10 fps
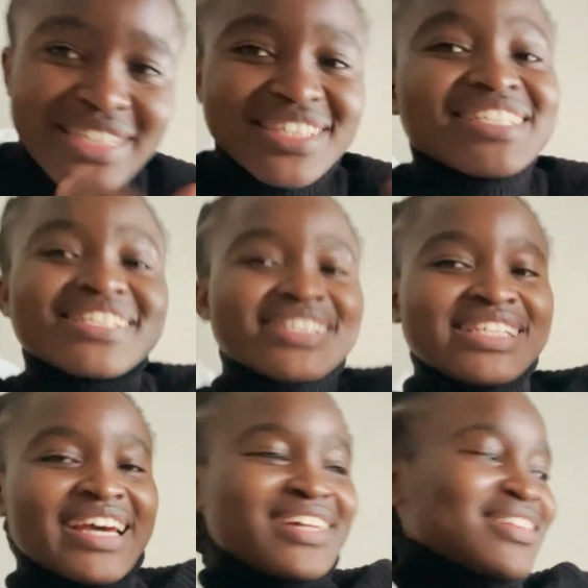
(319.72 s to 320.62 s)
this is the
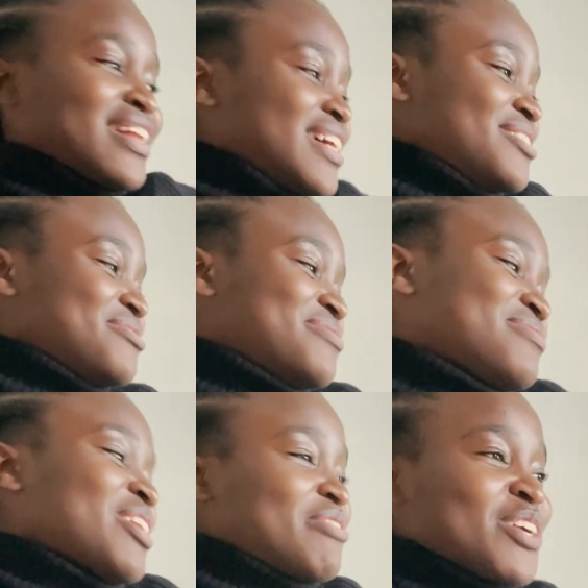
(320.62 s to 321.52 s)
day in the life
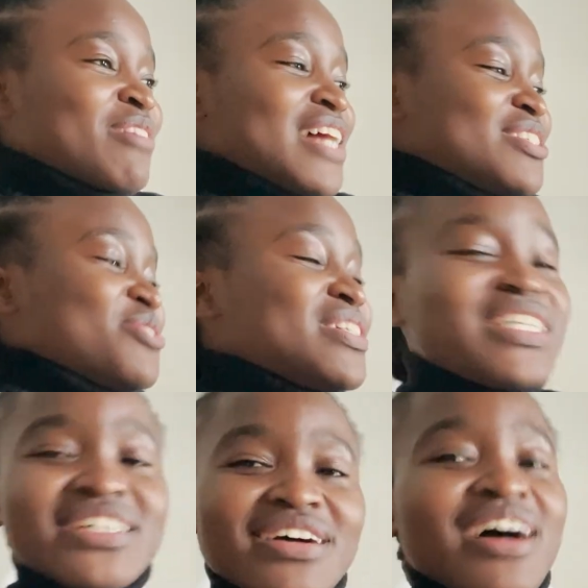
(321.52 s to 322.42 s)
of a grad
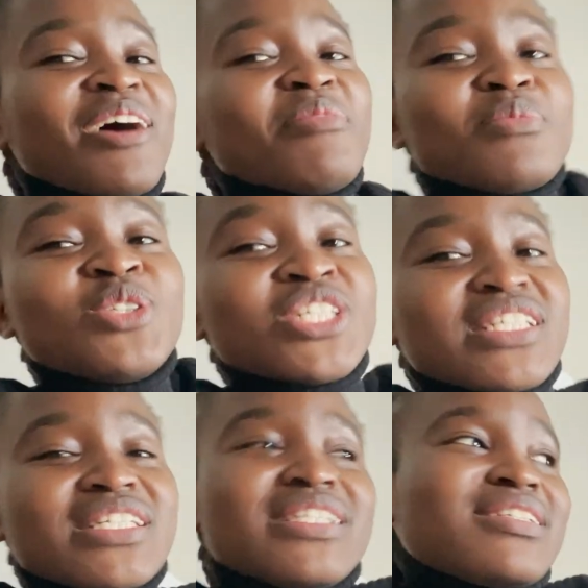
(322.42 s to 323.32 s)
student. You're
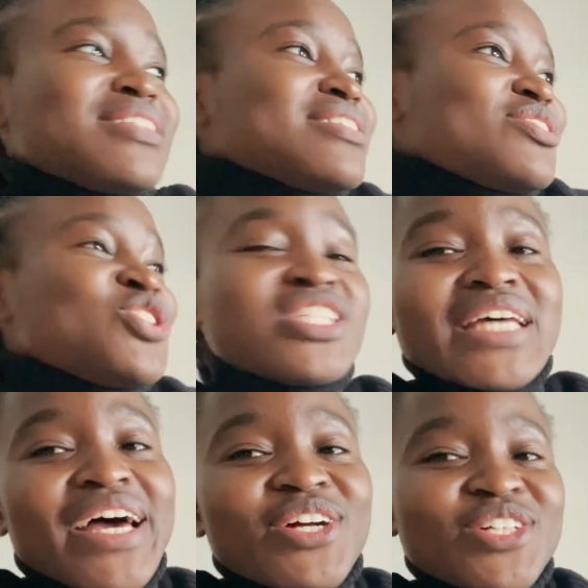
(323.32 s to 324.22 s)
just
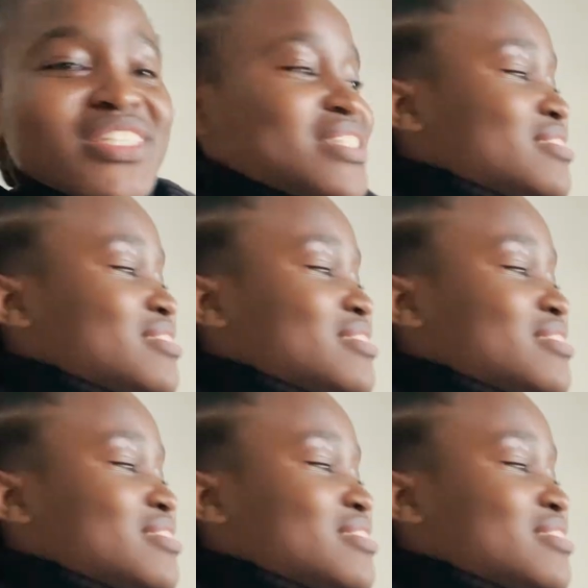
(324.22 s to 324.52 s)
tired.